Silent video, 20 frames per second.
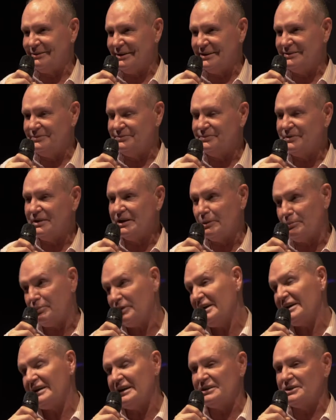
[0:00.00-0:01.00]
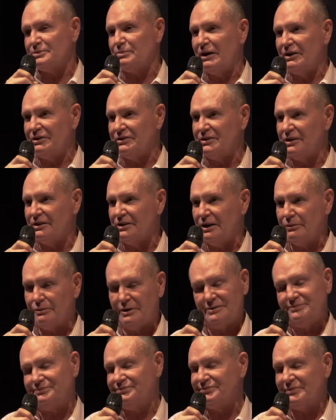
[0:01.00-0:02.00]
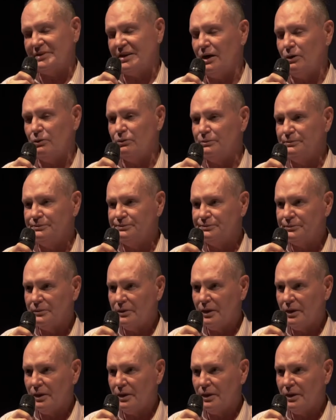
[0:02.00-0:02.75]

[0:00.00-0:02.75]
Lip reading: and they went, you're playing against Maradona. I went, no.